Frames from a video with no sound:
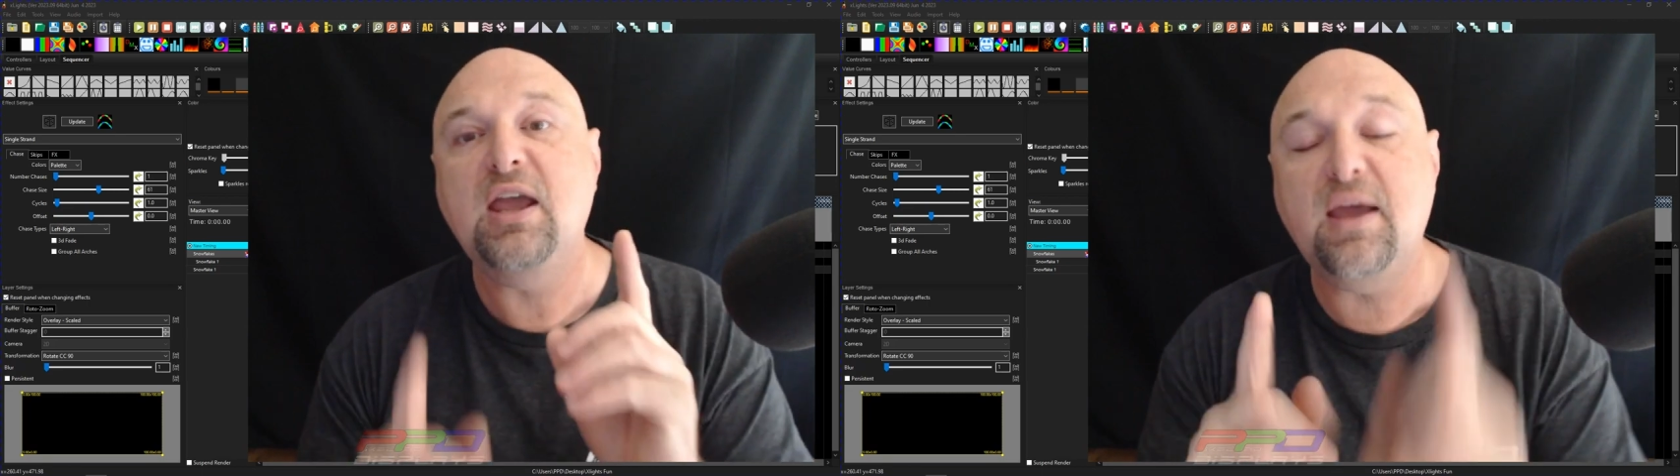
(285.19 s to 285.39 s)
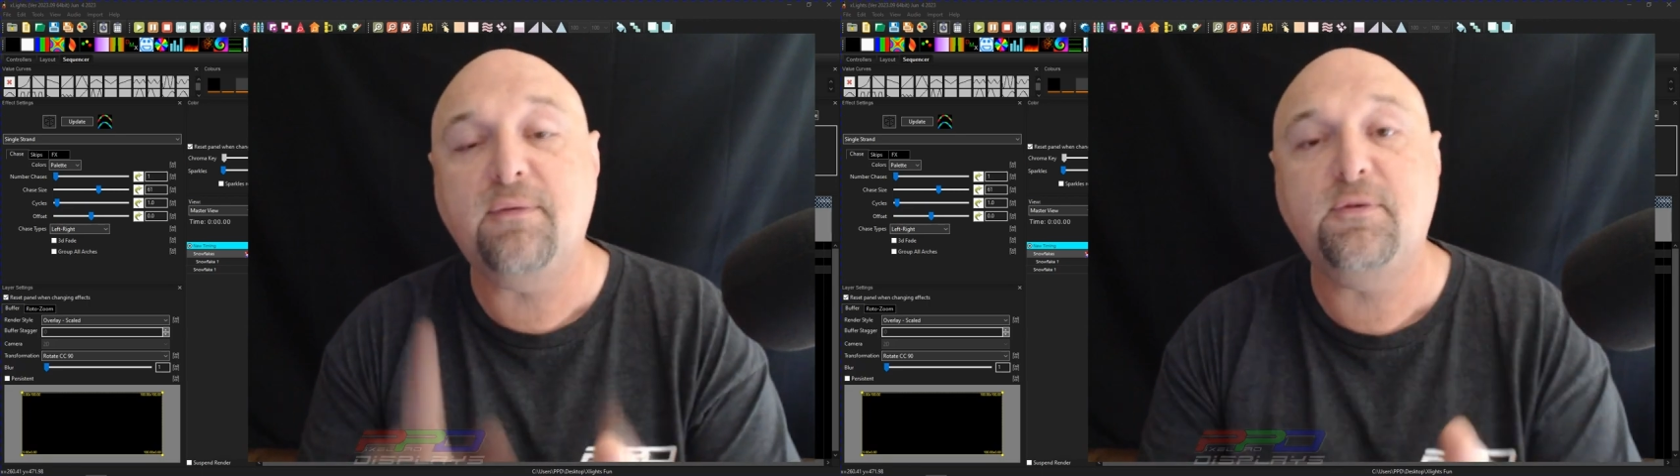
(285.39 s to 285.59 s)

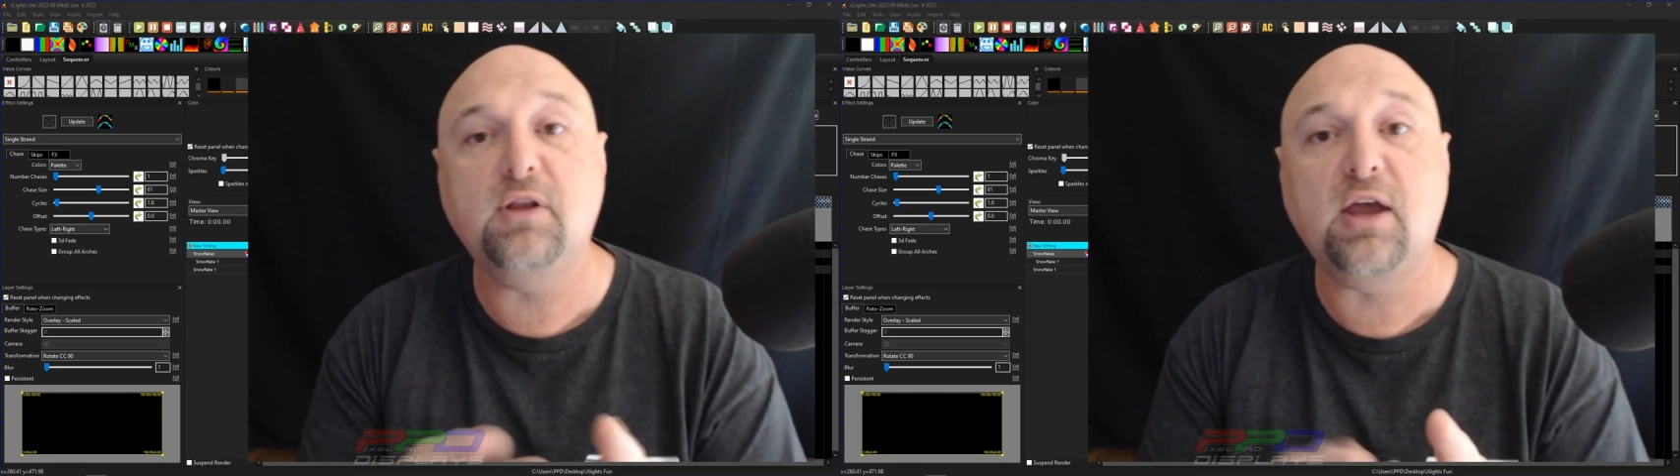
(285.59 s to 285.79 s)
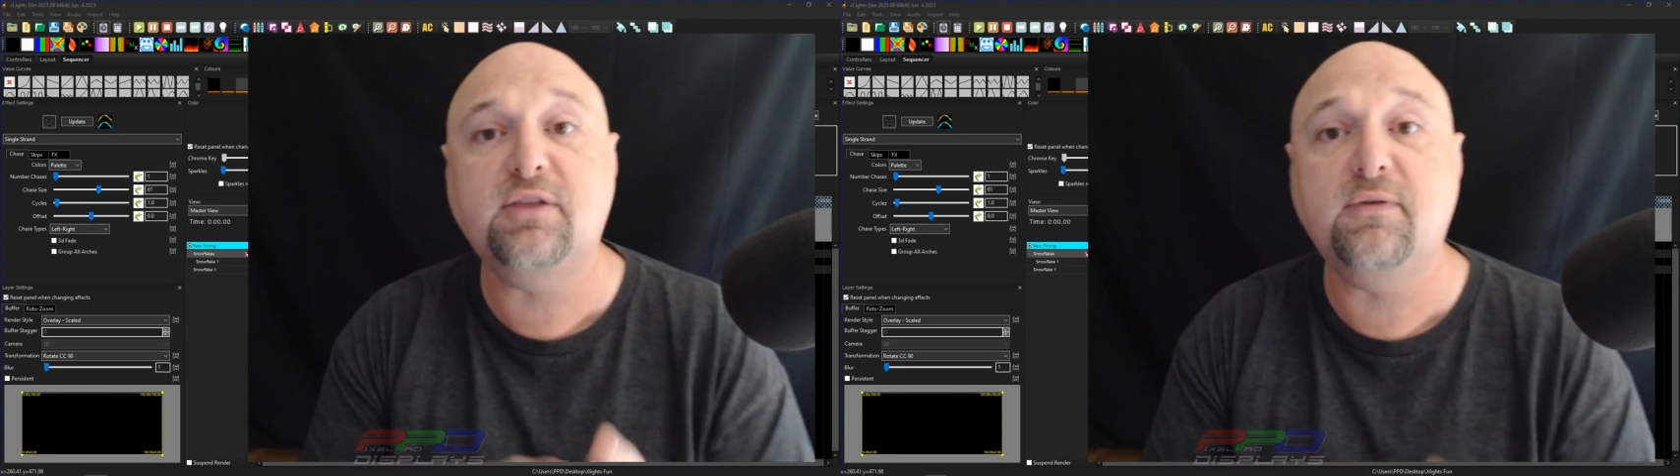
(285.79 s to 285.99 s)
If you
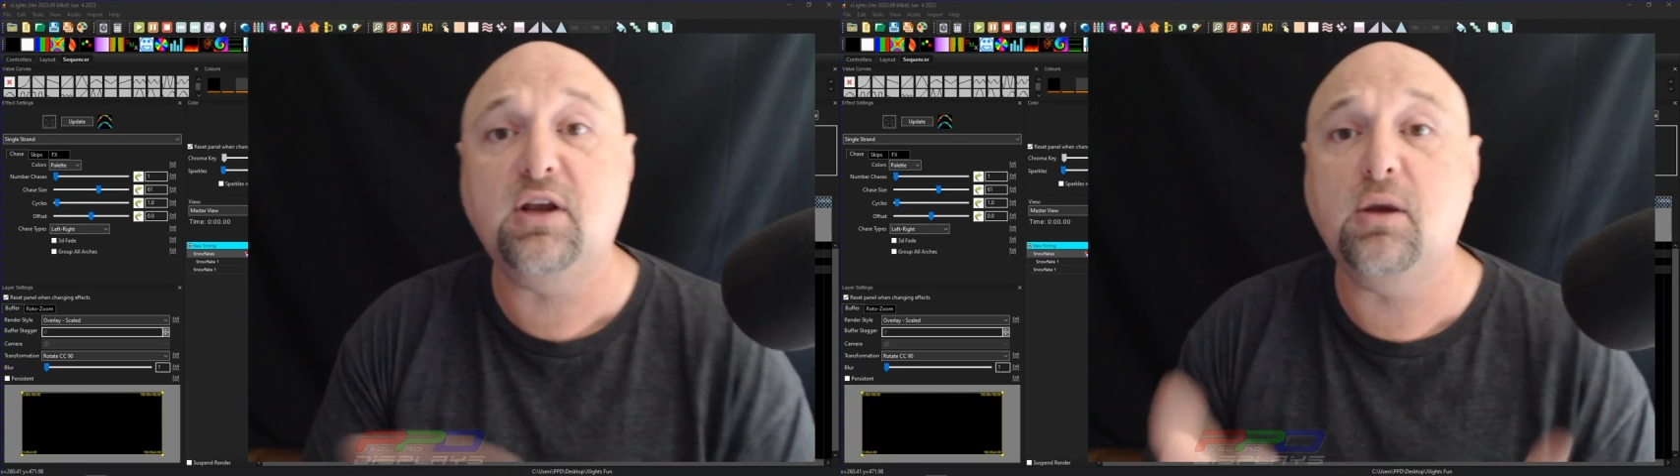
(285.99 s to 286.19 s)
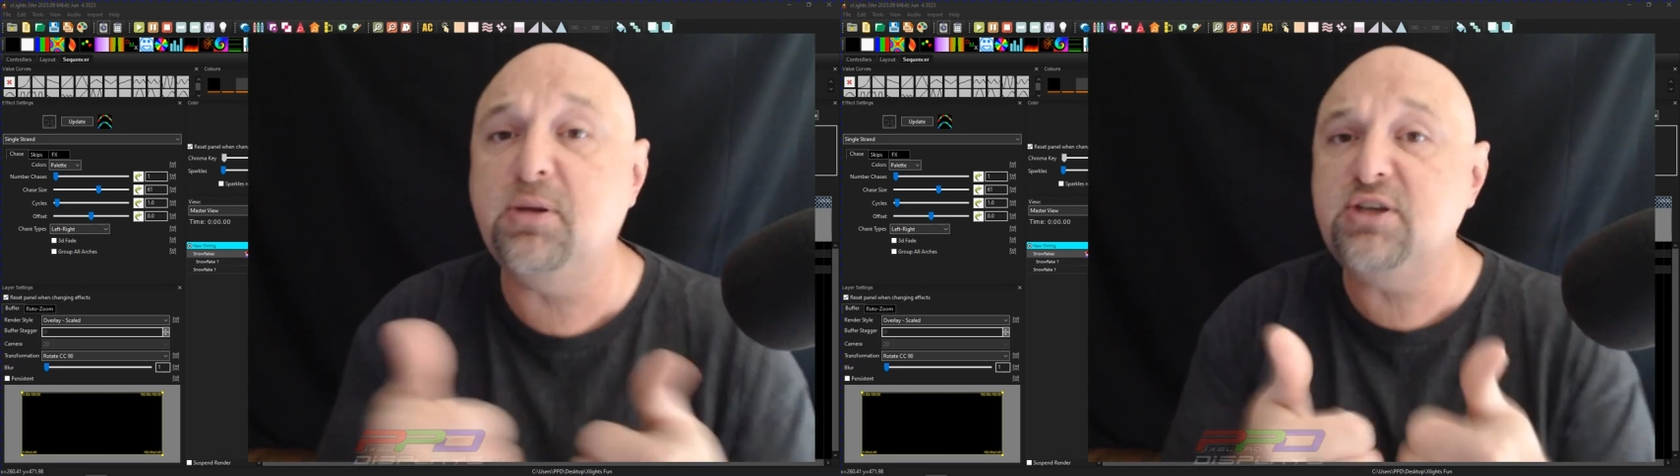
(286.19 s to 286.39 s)
like the
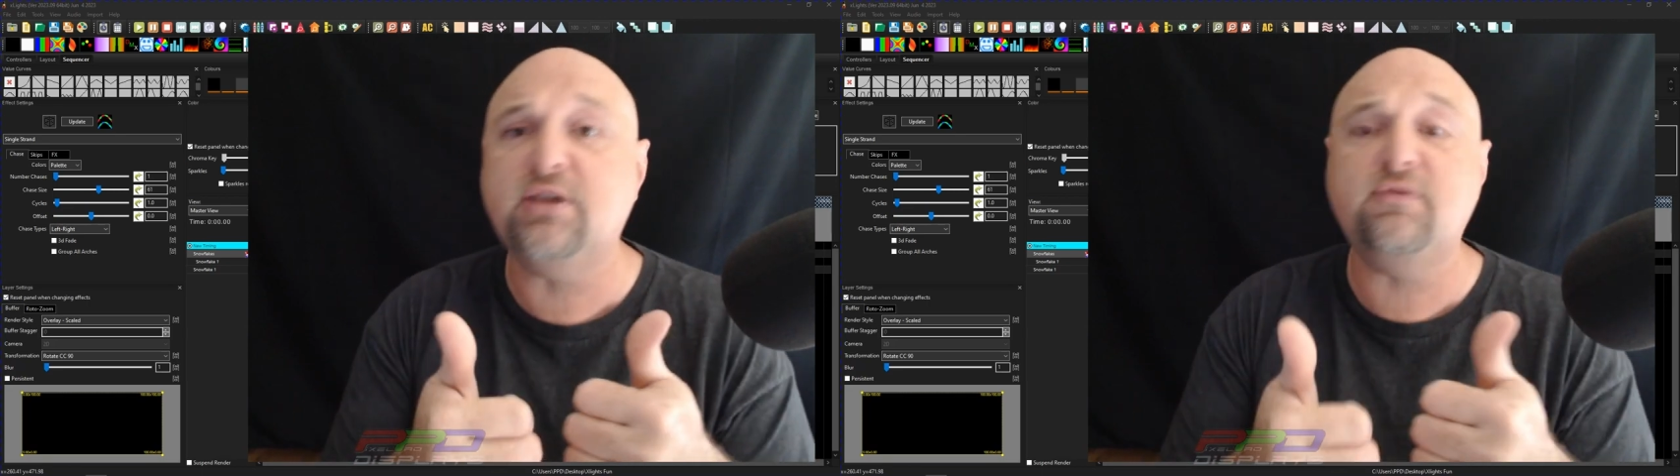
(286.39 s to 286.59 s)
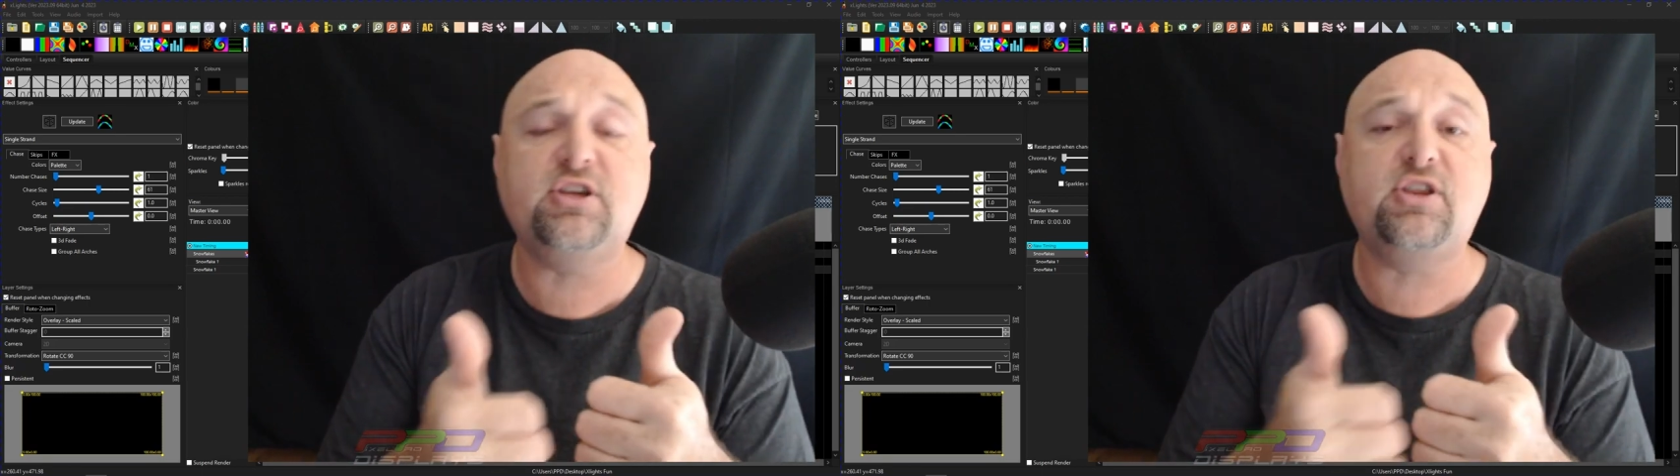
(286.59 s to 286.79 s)
video, please
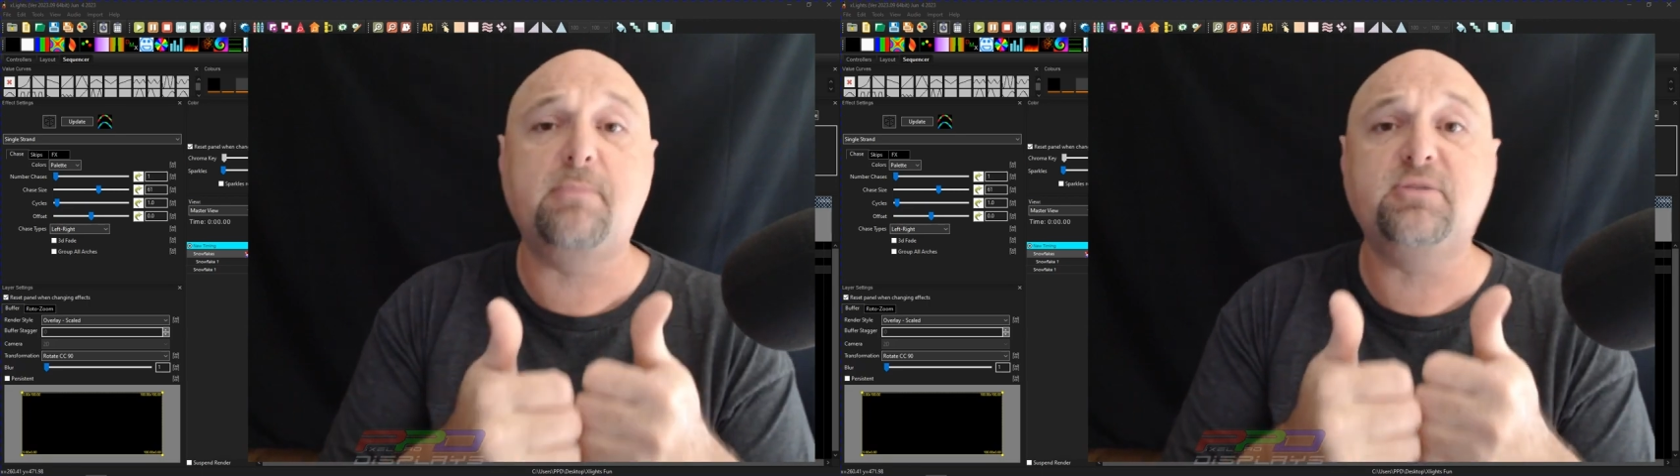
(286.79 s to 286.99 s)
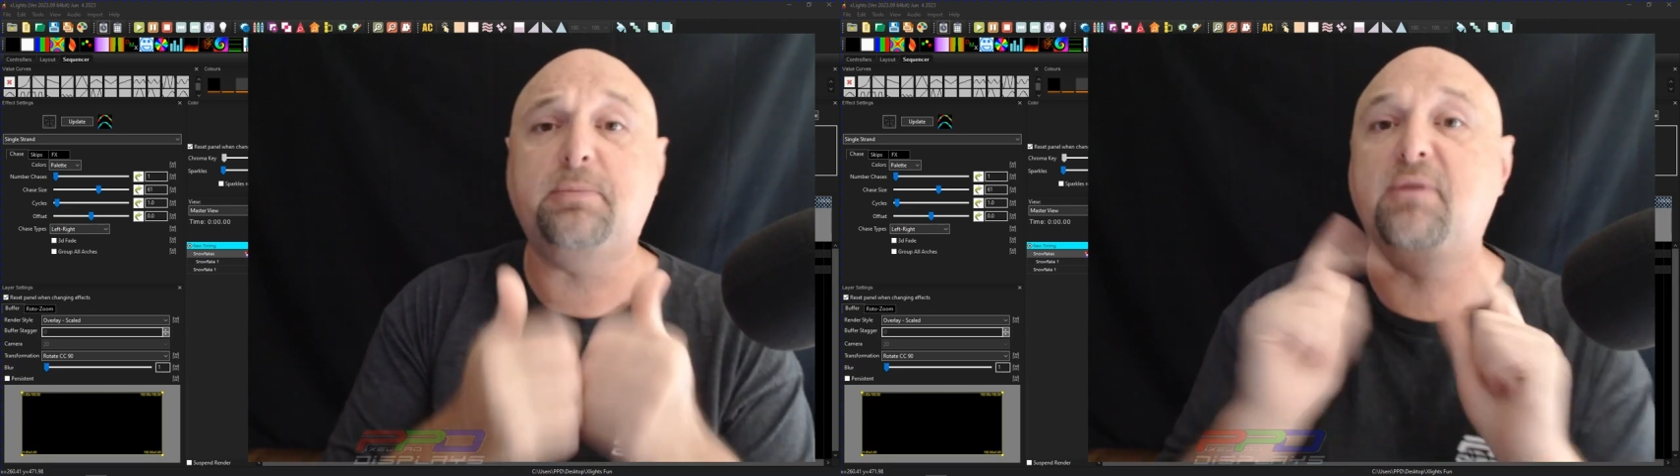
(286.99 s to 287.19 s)
give us a thumbs up.